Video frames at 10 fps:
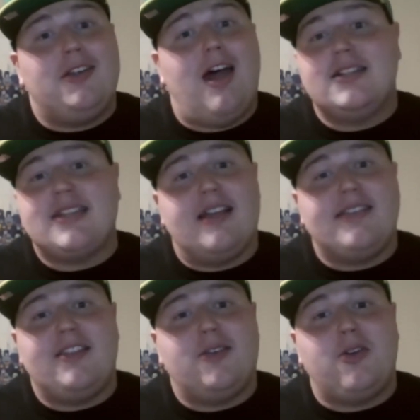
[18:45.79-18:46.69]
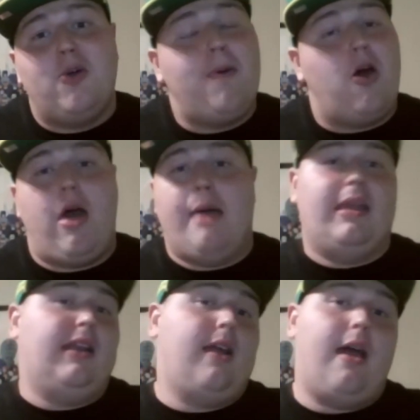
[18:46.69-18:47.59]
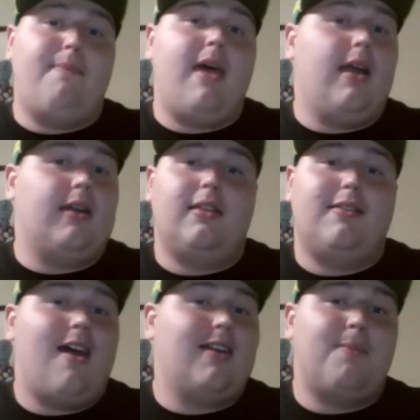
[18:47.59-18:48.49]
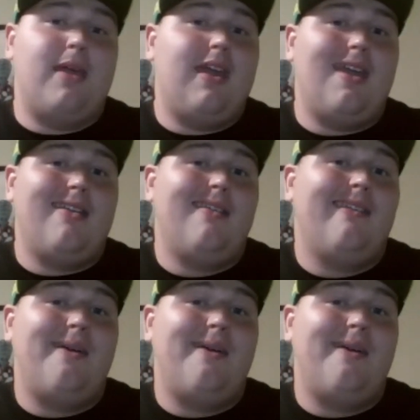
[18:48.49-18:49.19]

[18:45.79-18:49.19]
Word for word: Giannis Antetokounmpo. I mean, I'm not gonna knock the man.